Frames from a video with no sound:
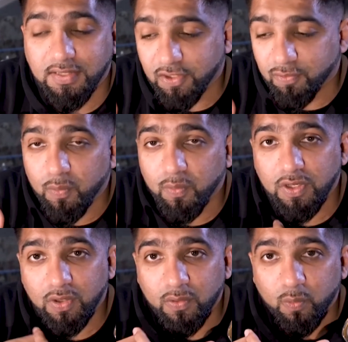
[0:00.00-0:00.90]
That's why
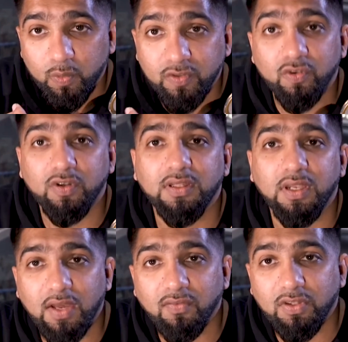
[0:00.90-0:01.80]
we study
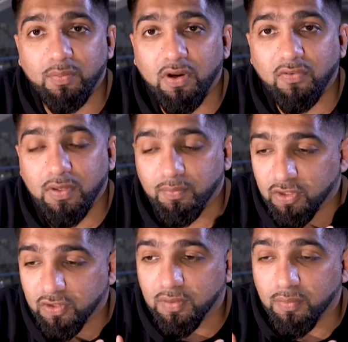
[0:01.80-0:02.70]
the life of the Prophet,
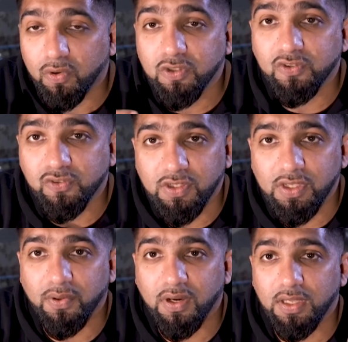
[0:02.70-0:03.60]
because the more you
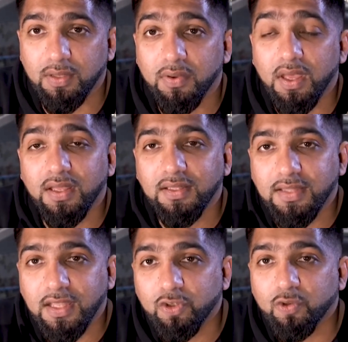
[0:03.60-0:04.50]
study about him,
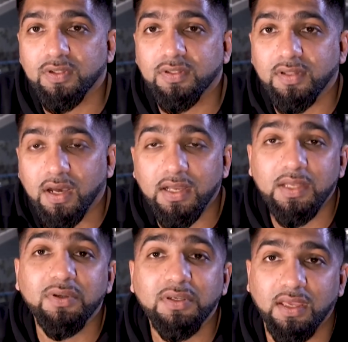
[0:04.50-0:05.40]
then you will start
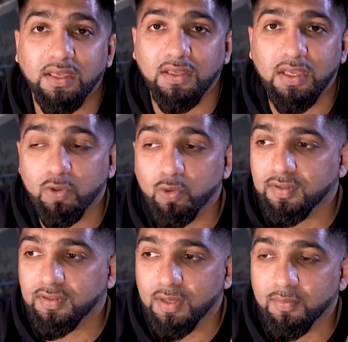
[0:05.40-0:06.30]
imitating him.
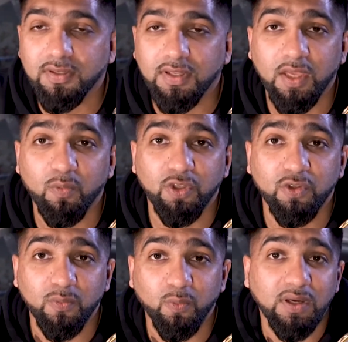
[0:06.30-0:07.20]
You will start imitating
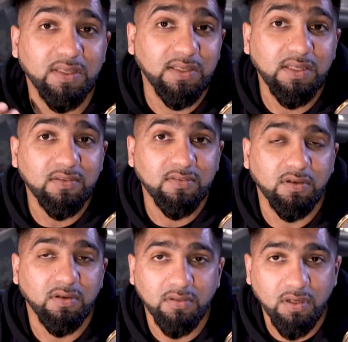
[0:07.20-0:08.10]
what he
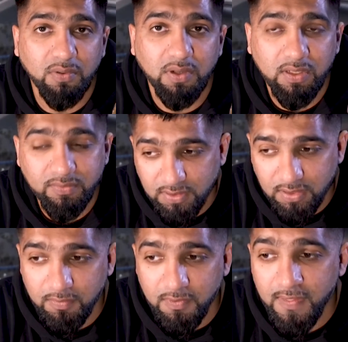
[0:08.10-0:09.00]
eats, sallallahu alaihi
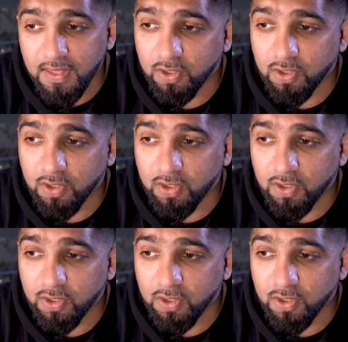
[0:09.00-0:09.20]
wasallam.